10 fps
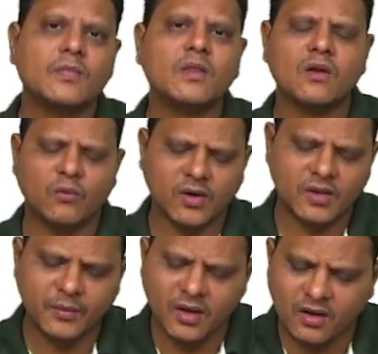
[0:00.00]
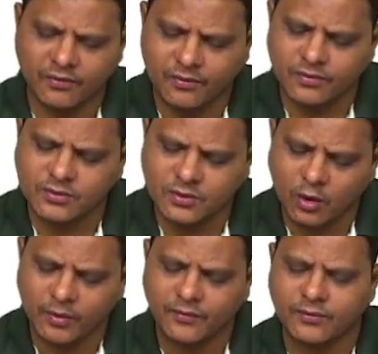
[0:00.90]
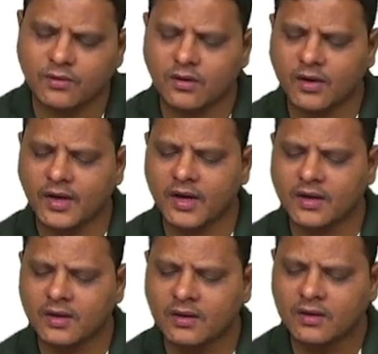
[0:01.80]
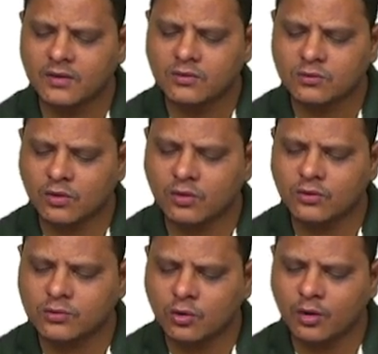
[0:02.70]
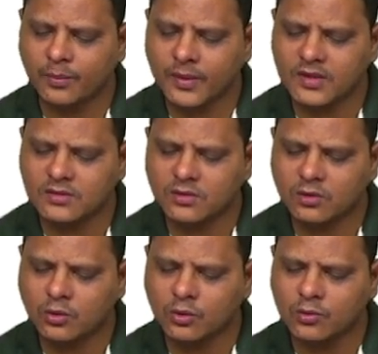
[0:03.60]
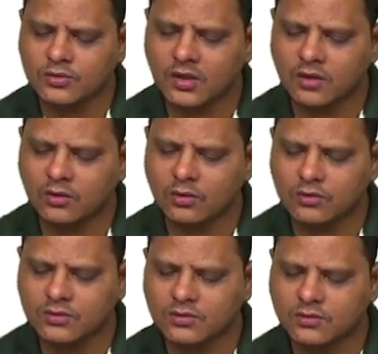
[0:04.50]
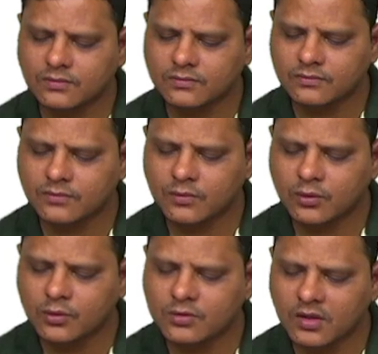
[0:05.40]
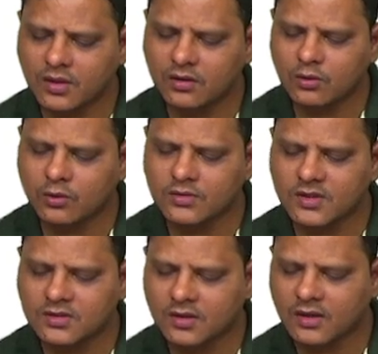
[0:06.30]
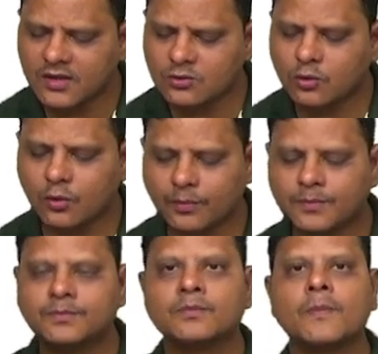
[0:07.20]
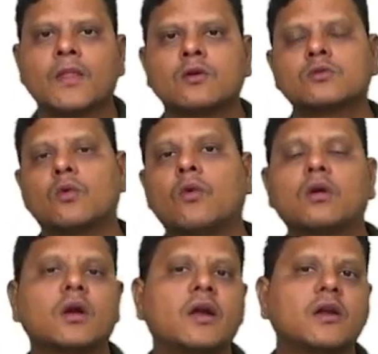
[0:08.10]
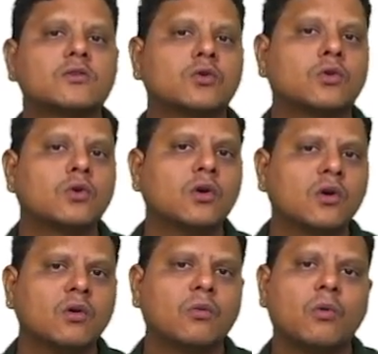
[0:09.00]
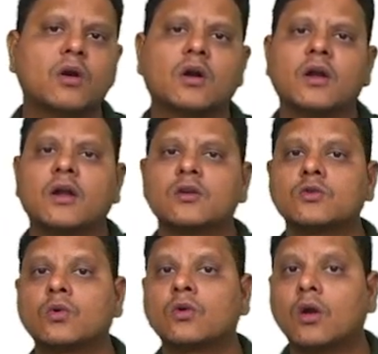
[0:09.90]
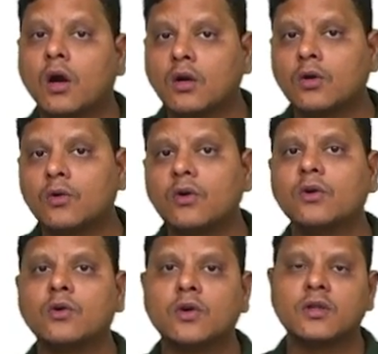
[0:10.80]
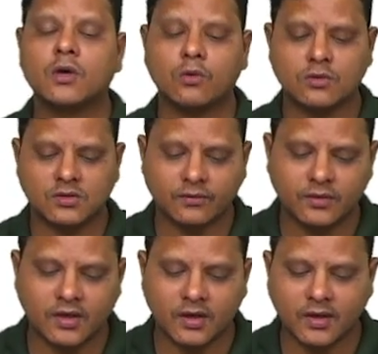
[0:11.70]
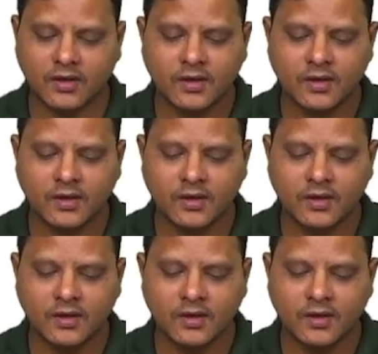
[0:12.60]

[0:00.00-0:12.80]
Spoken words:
What is the meaning of scope of audit? So scope means do's and don'ts. Do's and don'ts is called a scope. So what auditor should do, what auditor should not do during the course of the audit.